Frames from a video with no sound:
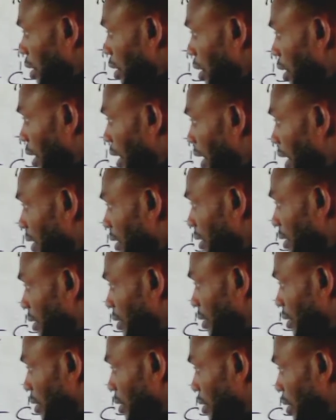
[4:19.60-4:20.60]
And
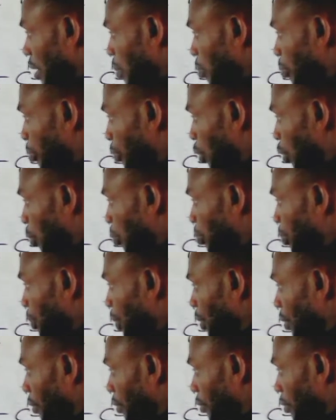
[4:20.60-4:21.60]
this is a
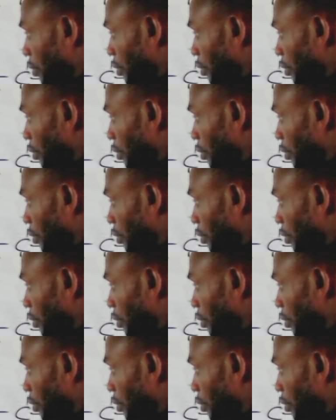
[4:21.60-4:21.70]
propyl.